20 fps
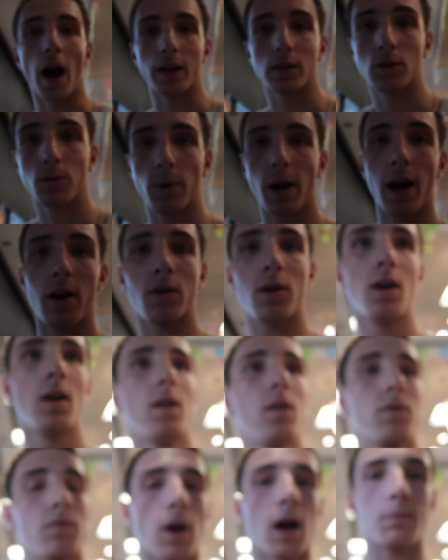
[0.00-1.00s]
All right, so we're out.
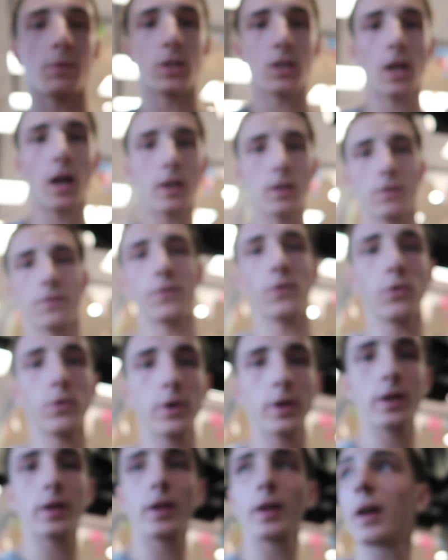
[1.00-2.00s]
Rob just got his
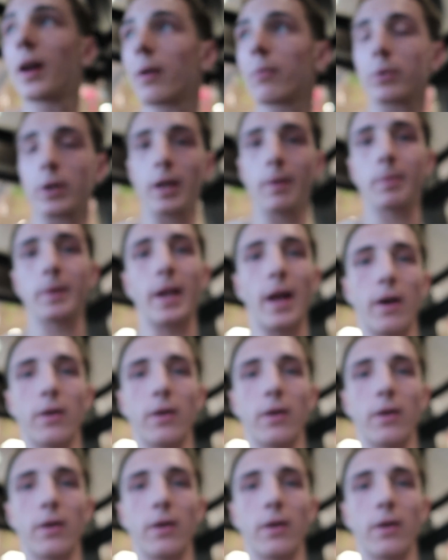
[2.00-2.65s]
food, and we're dipping